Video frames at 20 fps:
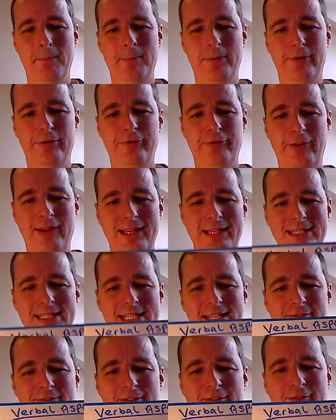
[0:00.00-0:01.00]

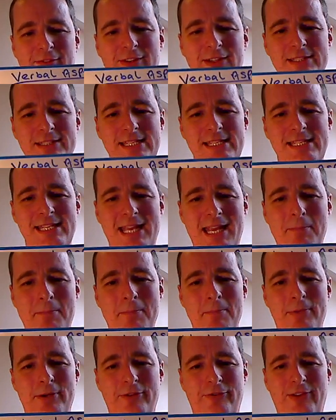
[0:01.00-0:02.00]
perfective versus
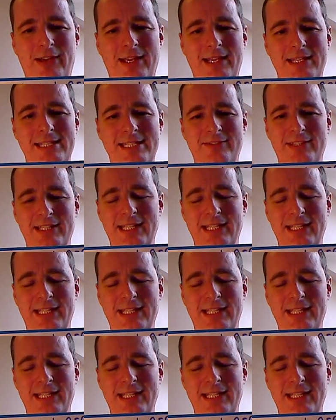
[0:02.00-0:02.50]
imperfective.